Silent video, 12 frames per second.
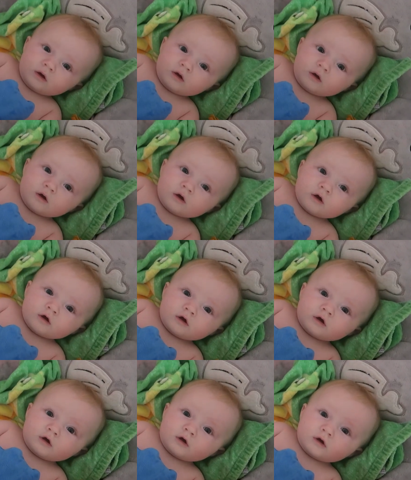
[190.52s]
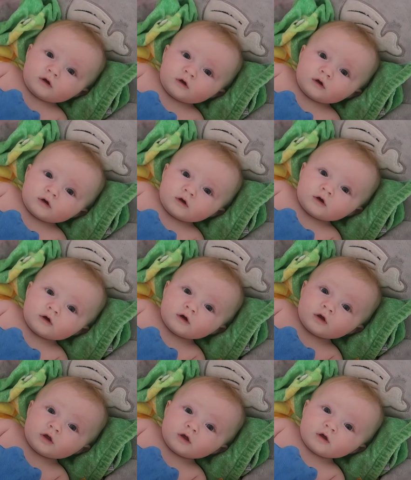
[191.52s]

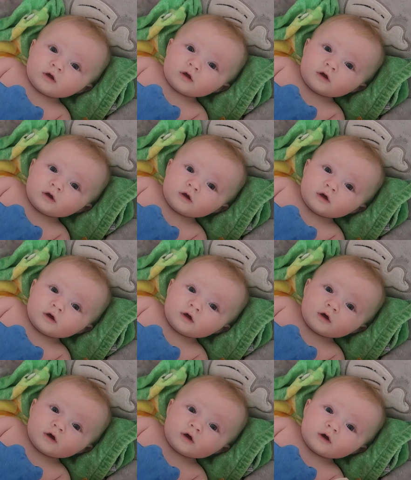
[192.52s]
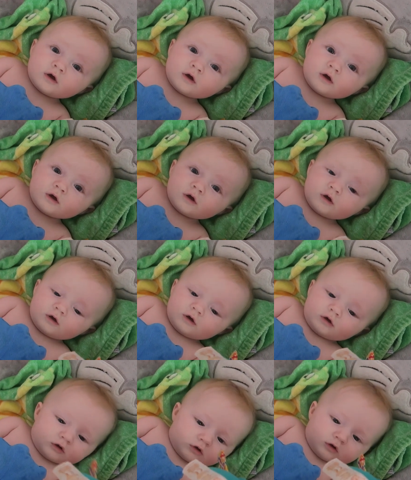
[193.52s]

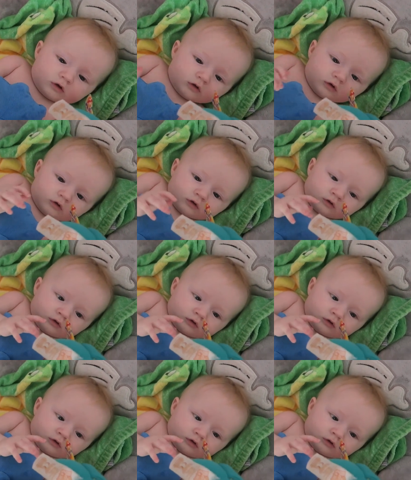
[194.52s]
Nothing is said.